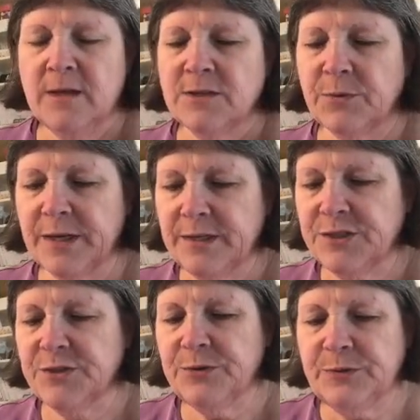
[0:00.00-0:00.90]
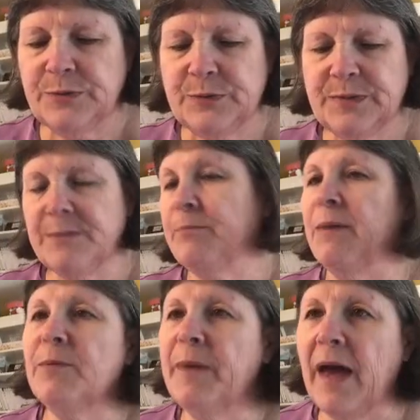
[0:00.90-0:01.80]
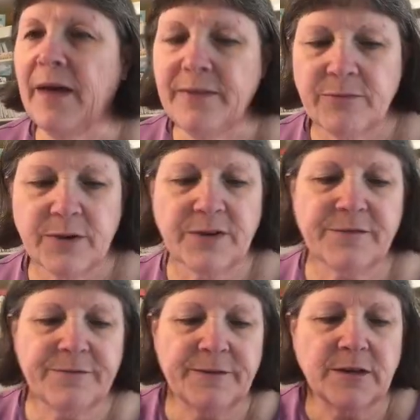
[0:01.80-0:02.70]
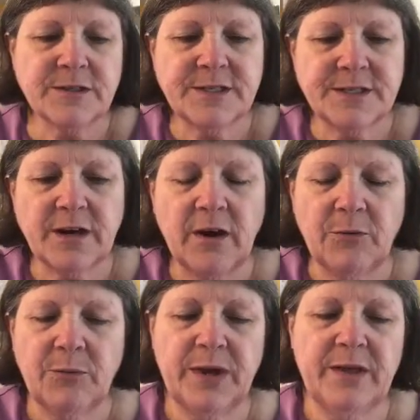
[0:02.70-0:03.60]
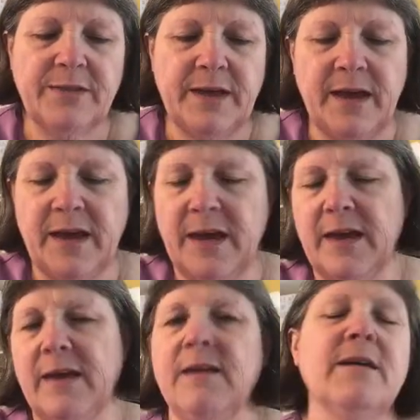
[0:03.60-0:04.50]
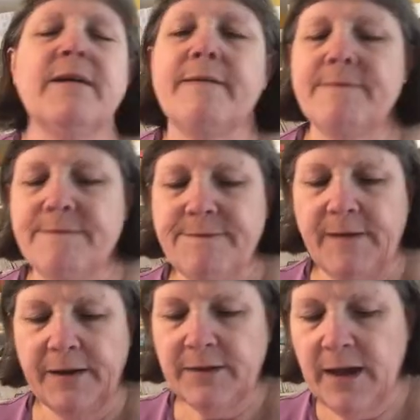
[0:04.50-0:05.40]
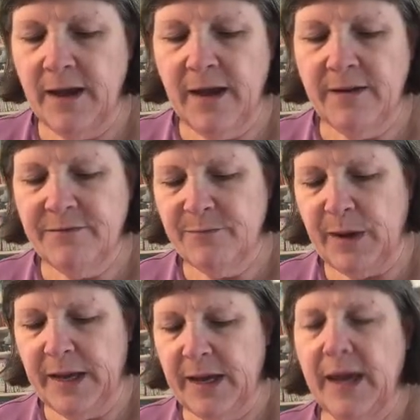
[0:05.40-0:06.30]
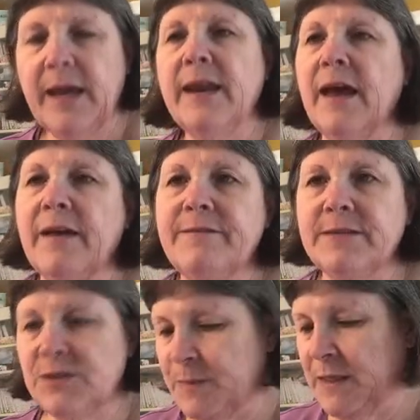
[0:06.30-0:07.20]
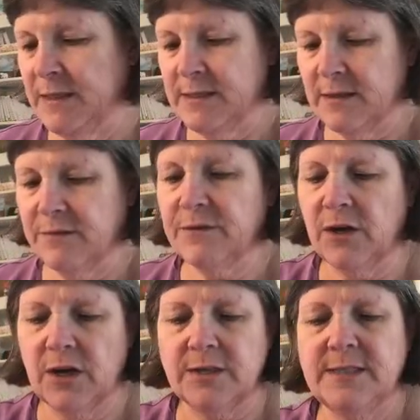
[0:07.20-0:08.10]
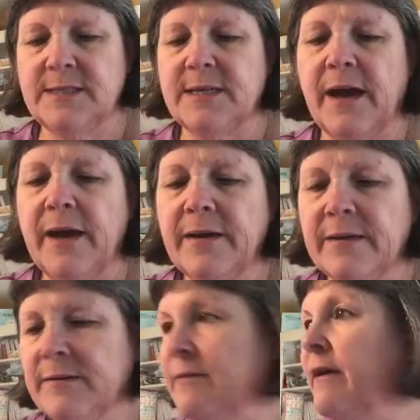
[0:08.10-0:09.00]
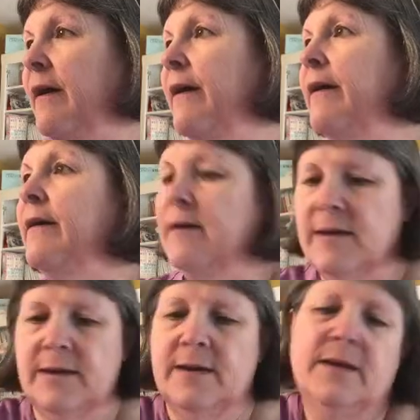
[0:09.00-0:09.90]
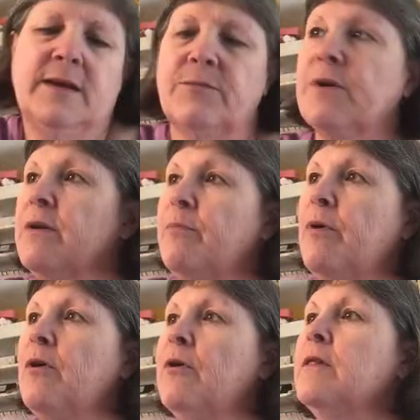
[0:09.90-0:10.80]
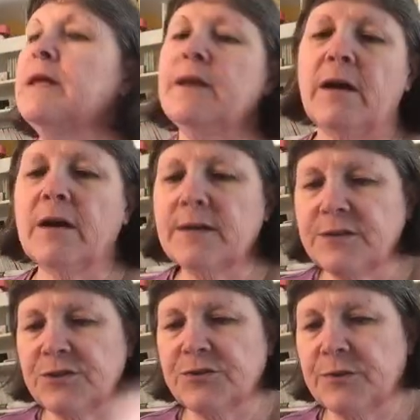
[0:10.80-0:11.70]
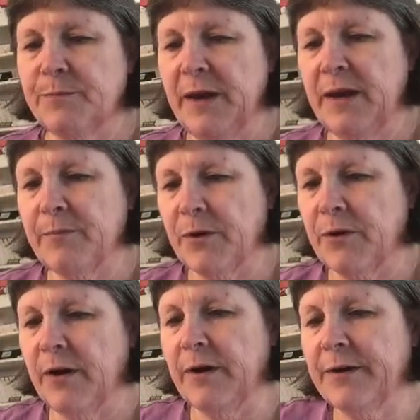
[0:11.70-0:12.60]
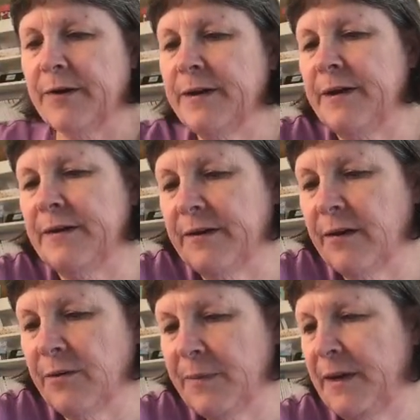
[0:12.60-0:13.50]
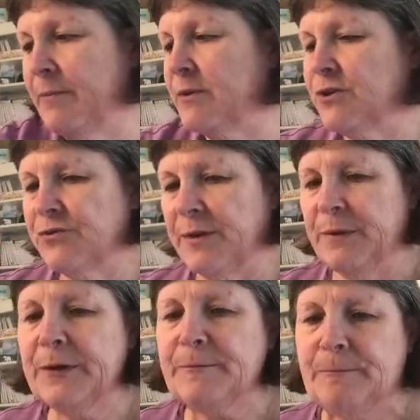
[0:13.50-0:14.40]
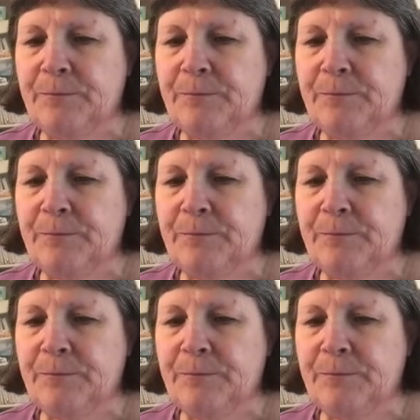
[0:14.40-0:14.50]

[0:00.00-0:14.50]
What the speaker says: So we're going to do some bubble bath. We're going to first start with a 5.5 by 8.5 inch piece of cardstock, okay? We're going to pull in our paper cutter here, our paper trimmer,